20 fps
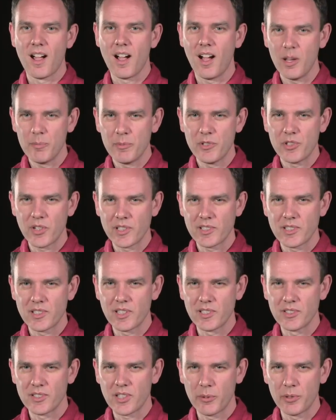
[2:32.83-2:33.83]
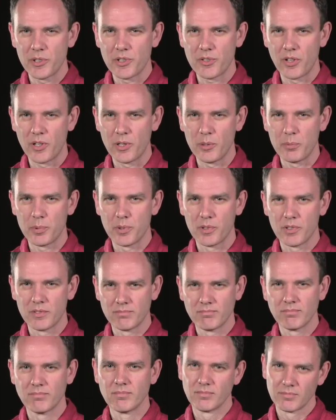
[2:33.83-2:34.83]
I'm interested in Zoetrope
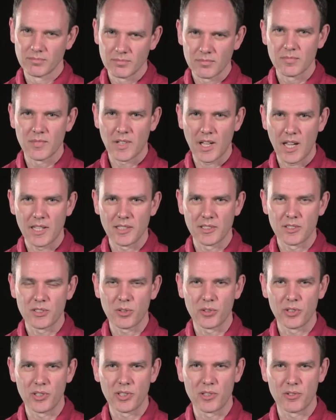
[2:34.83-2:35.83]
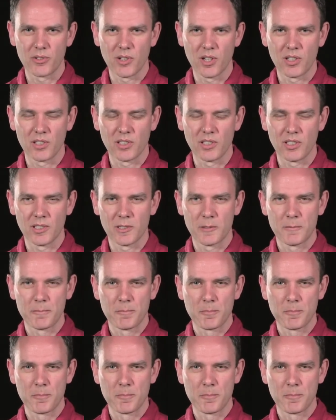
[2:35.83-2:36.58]
and Sonia Khurana